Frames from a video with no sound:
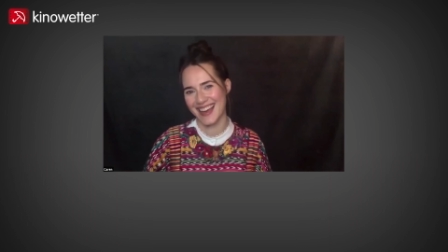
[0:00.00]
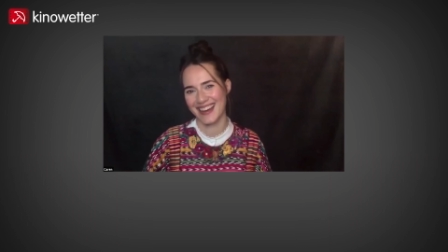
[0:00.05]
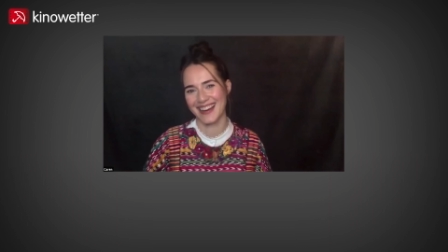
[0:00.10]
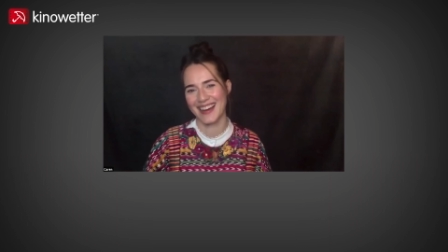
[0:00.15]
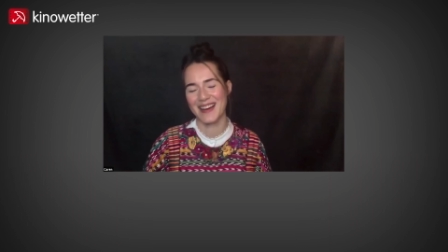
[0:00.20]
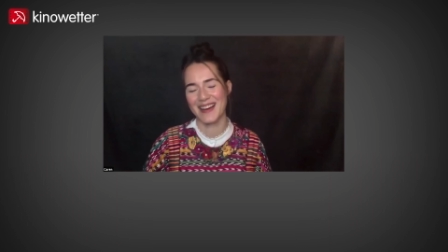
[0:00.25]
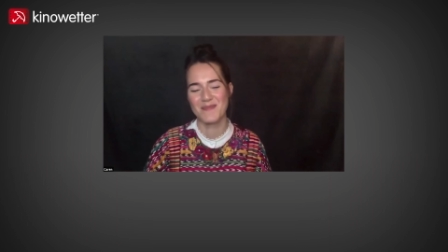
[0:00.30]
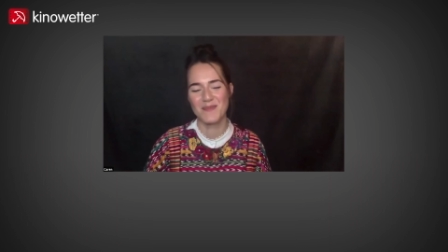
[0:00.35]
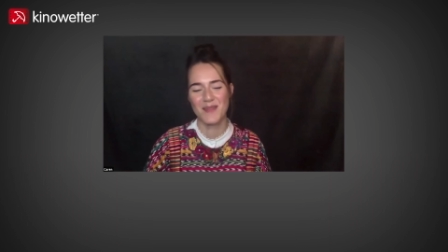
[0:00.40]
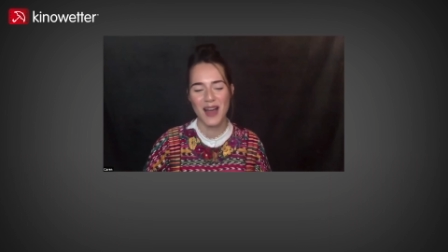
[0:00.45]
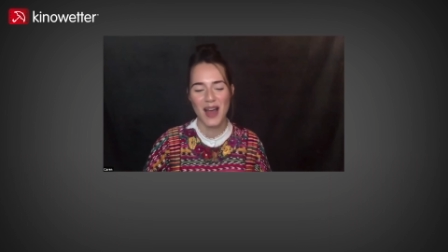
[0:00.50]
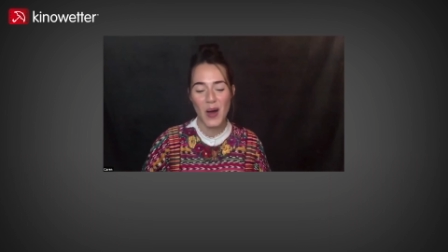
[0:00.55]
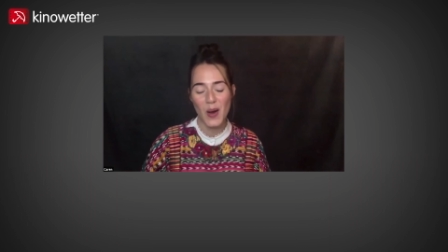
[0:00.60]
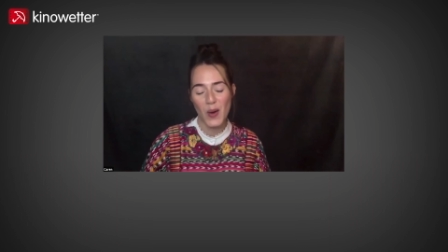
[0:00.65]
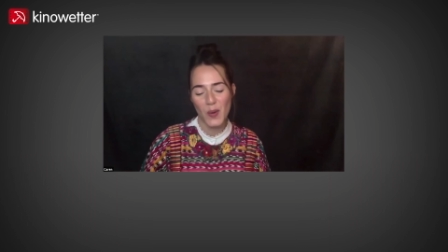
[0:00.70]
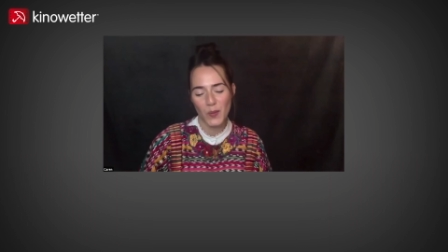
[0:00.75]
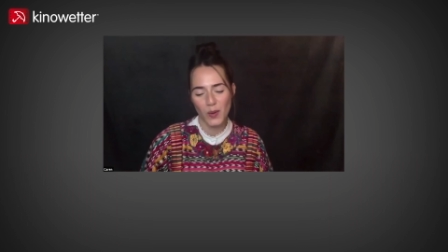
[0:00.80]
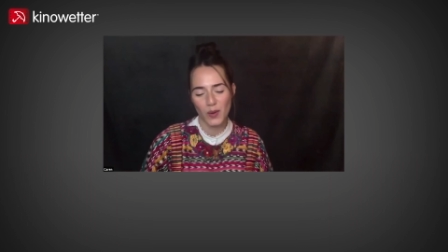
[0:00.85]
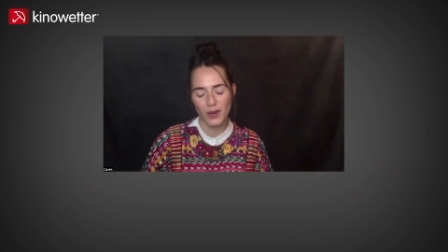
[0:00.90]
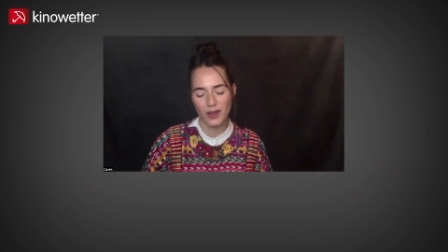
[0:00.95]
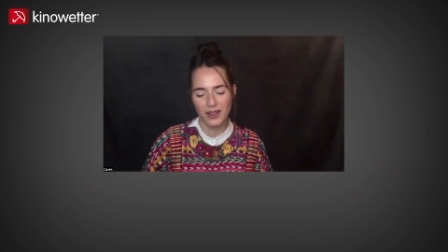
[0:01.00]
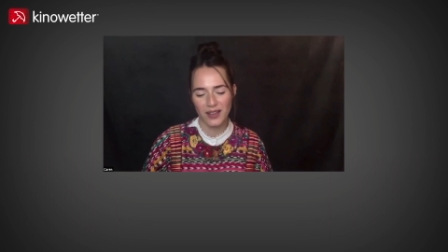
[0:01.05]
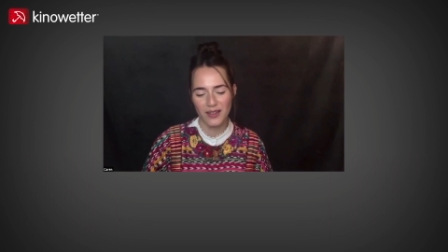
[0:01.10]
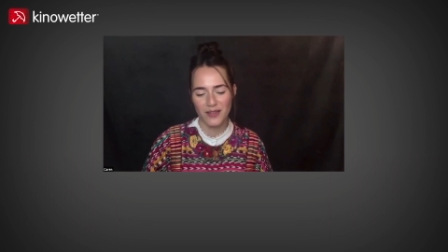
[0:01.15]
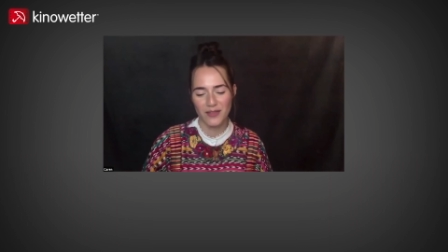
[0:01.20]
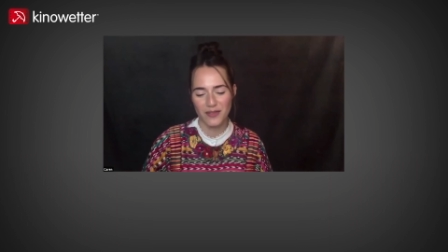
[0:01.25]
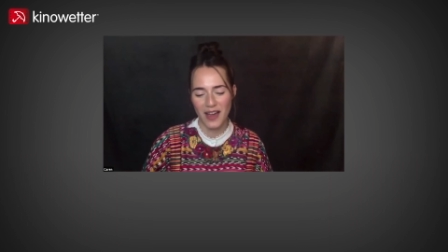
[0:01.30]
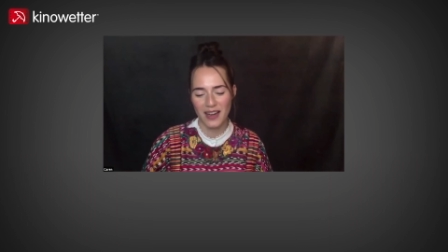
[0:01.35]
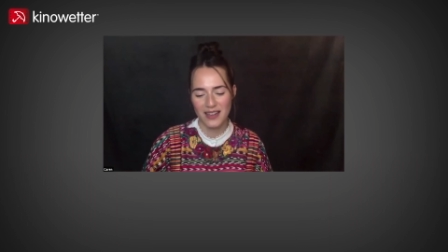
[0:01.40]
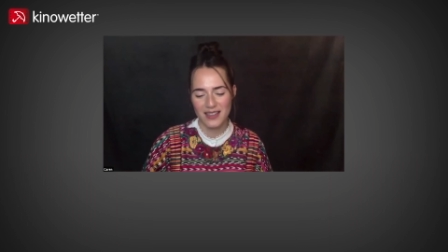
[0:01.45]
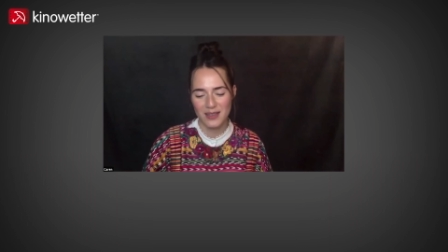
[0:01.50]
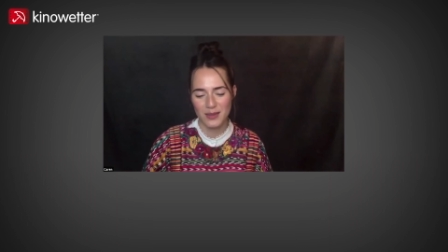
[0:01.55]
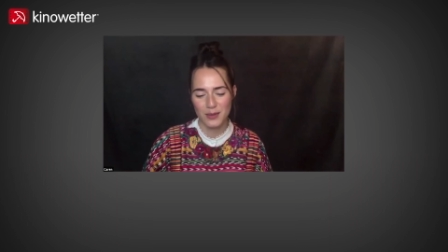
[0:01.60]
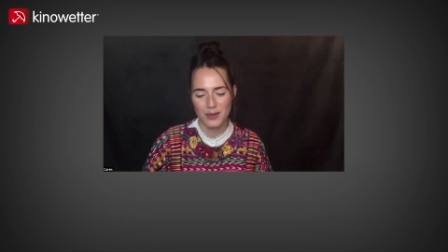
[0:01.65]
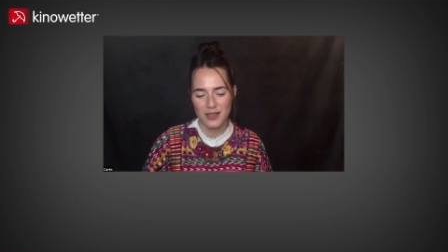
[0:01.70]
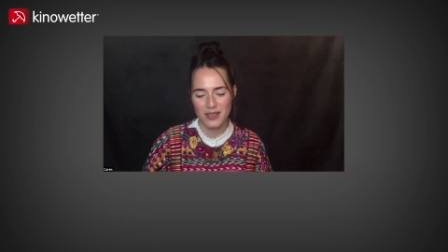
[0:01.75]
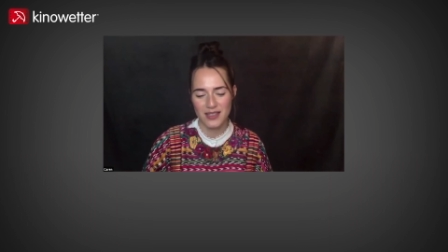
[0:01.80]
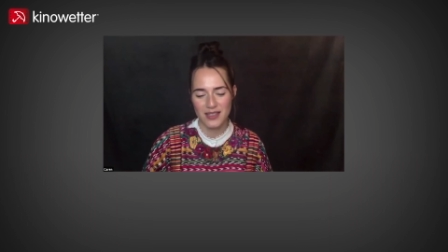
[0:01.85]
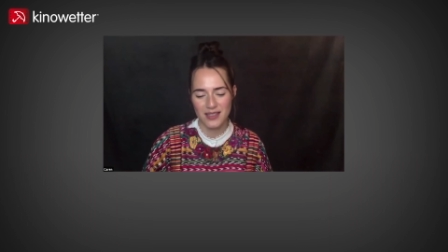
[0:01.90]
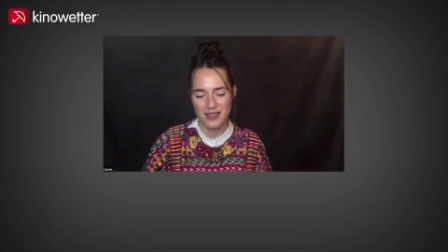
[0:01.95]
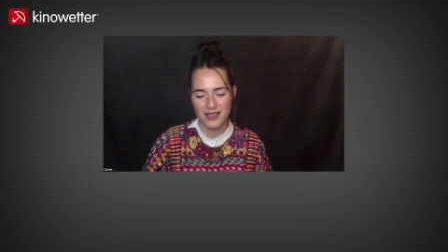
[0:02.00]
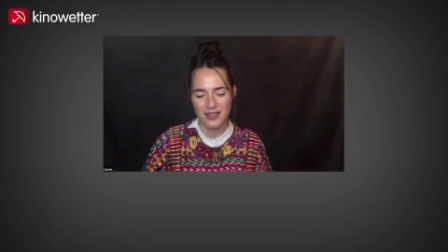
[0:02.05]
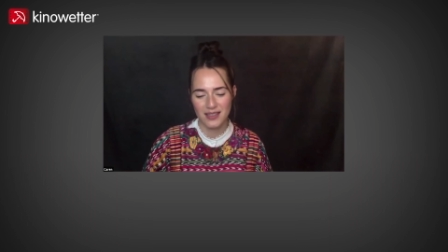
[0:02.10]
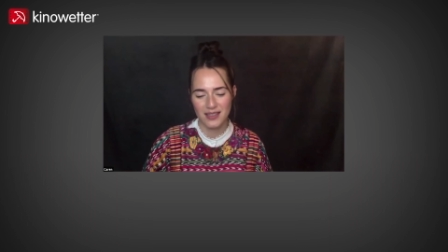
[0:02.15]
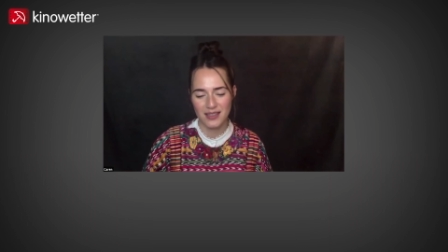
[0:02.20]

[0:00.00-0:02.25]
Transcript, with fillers: Um, well, in fact, it was,